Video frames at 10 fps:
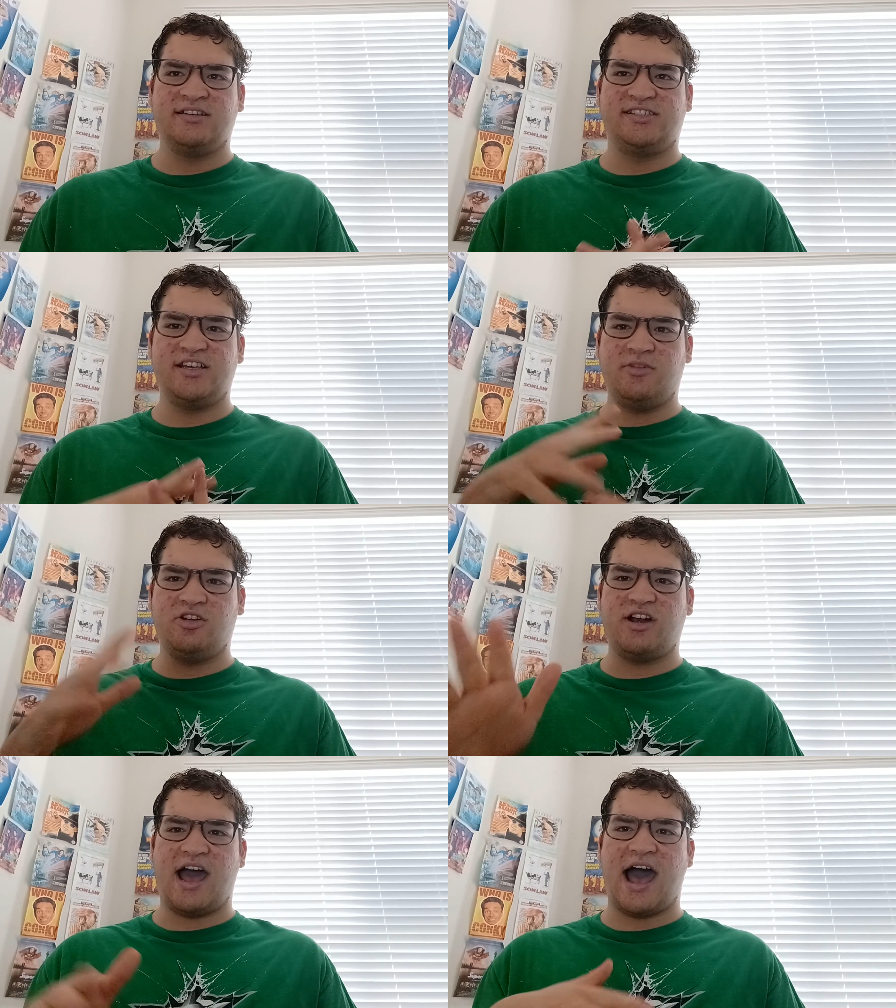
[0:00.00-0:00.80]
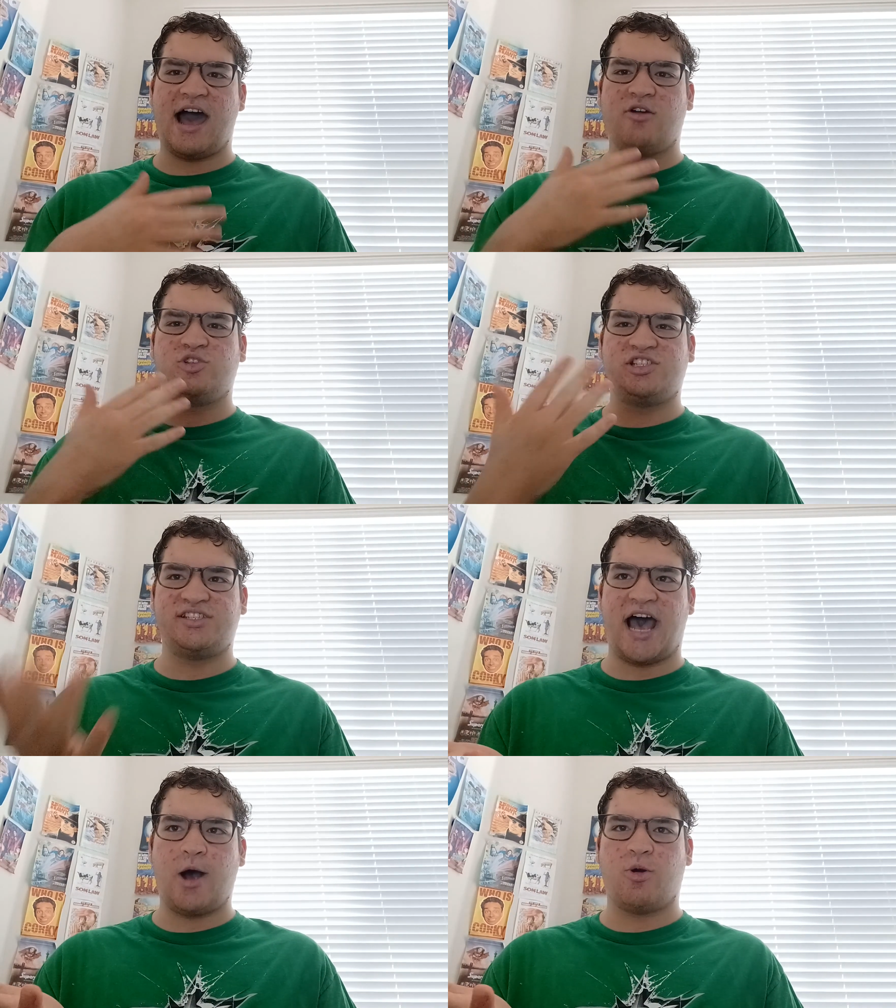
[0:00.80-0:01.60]
Similar to how
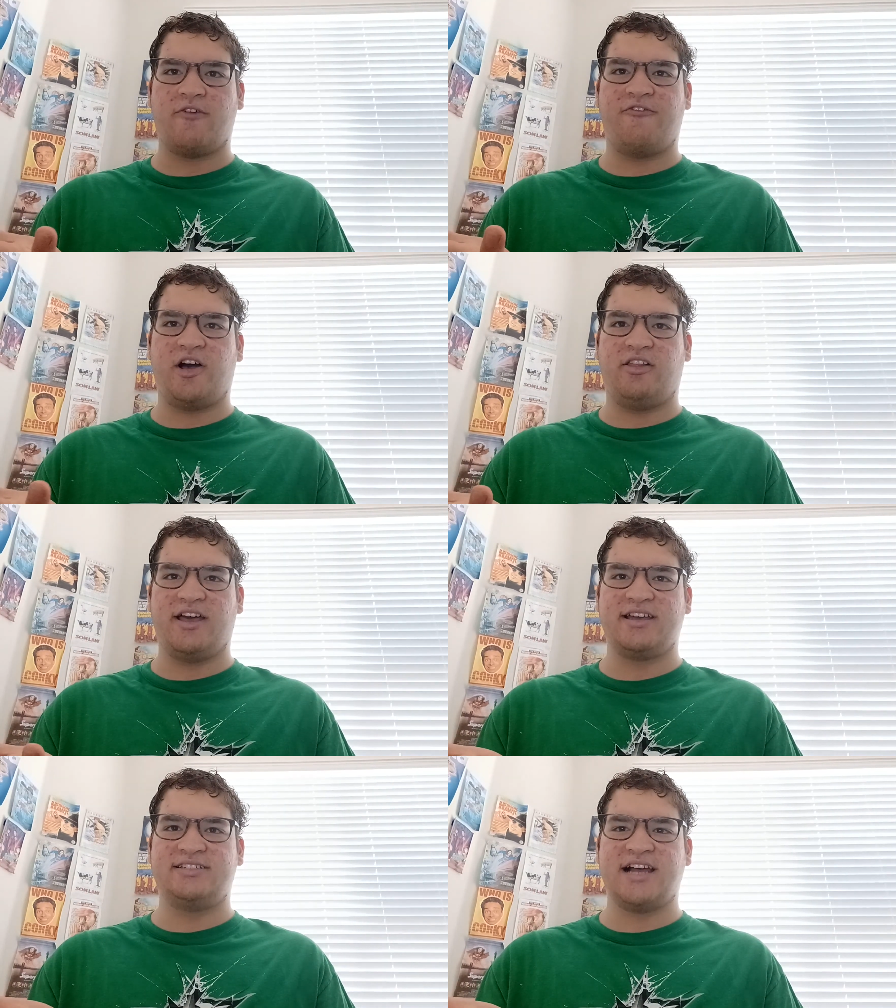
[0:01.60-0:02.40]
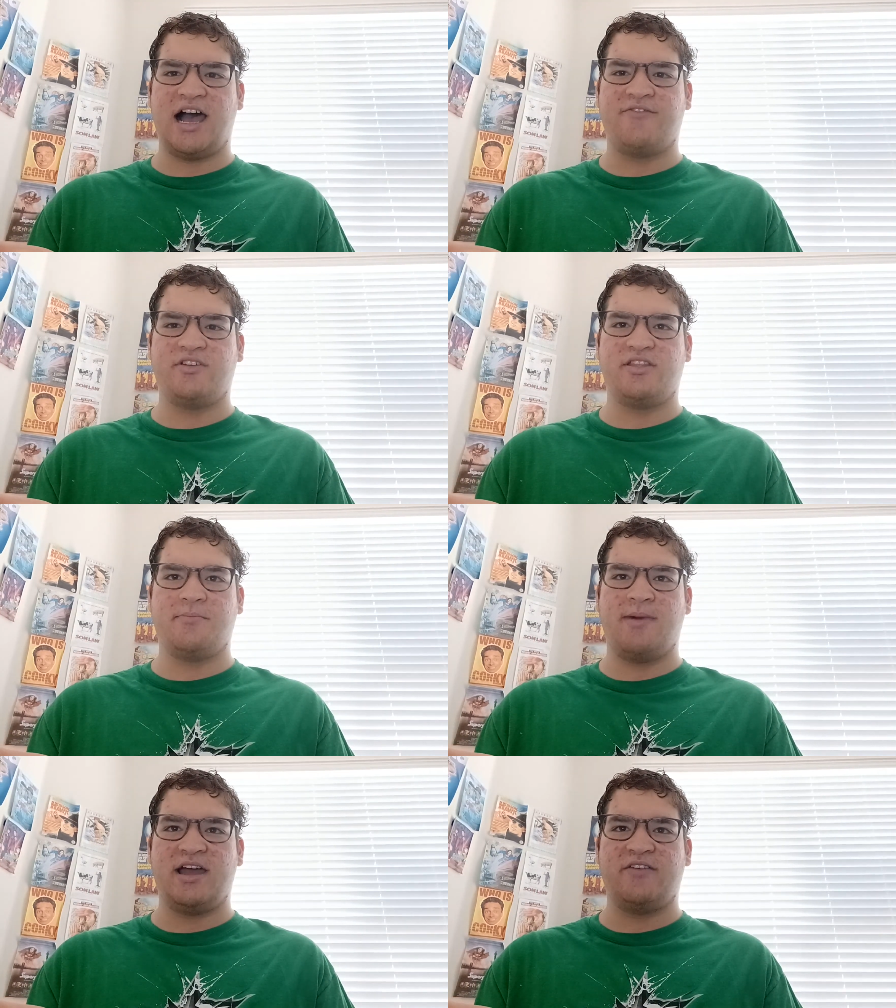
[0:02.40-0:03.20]
Sour felt like a dive into the
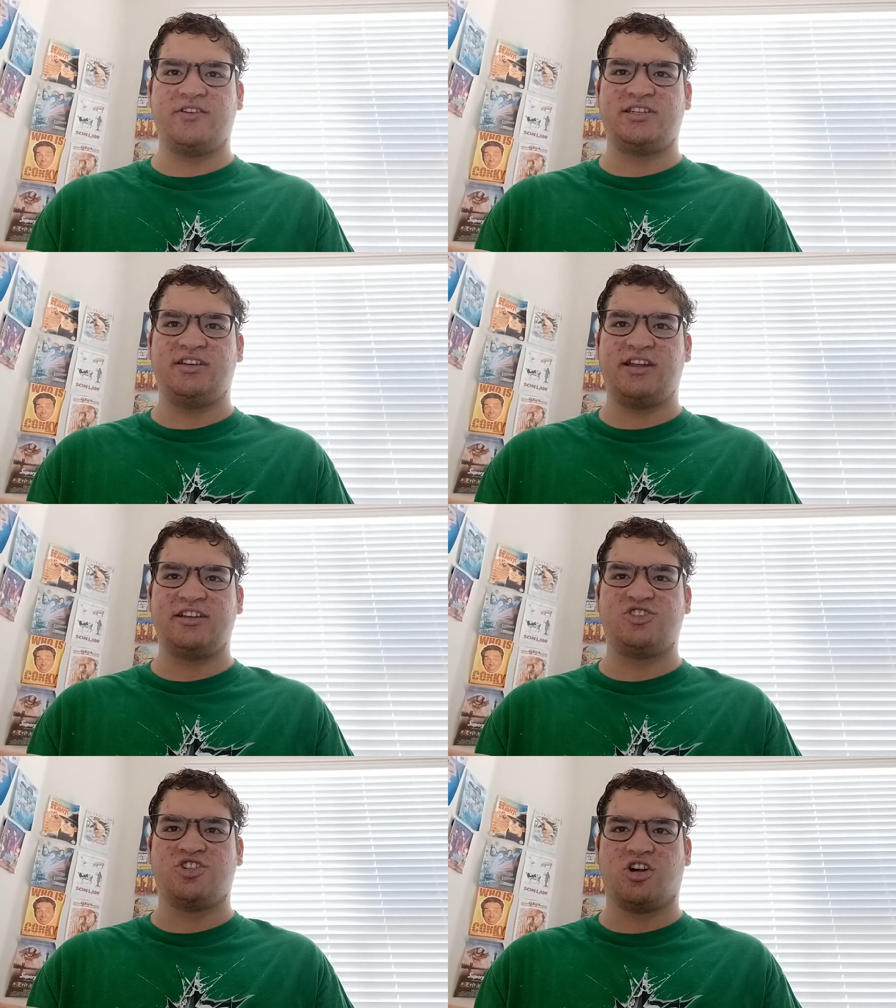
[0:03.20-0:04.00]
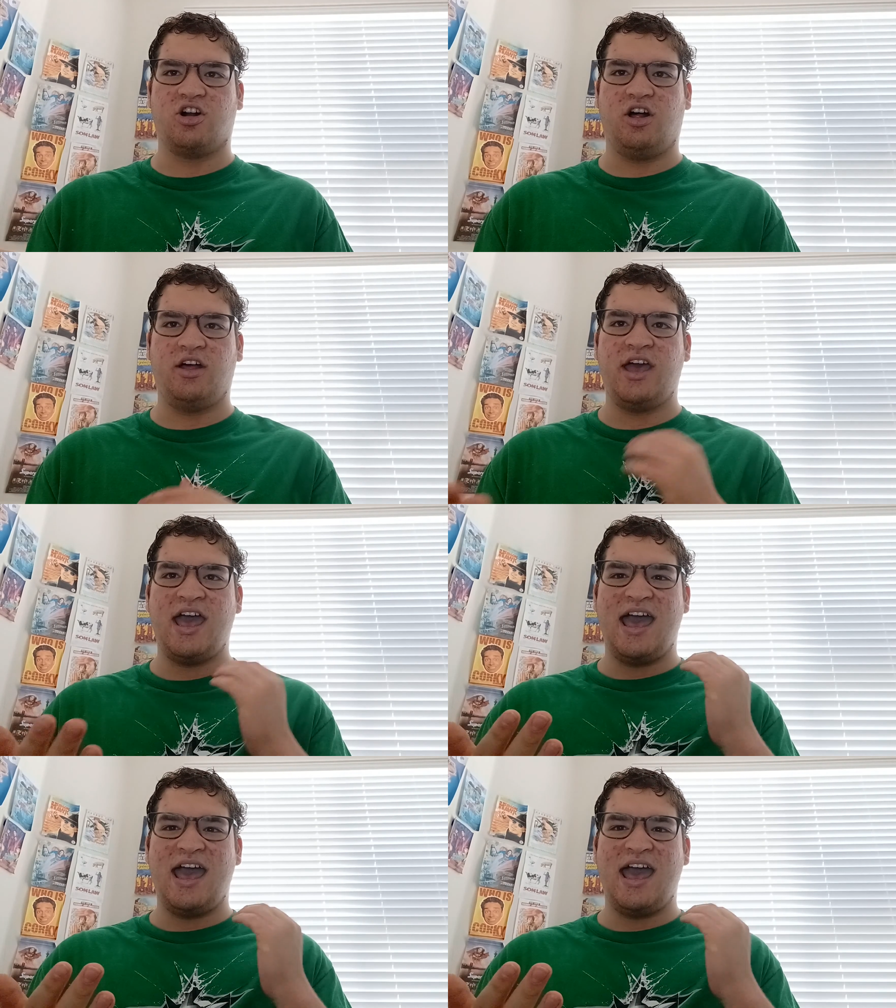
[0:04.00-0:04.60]
mind of a teenage girl,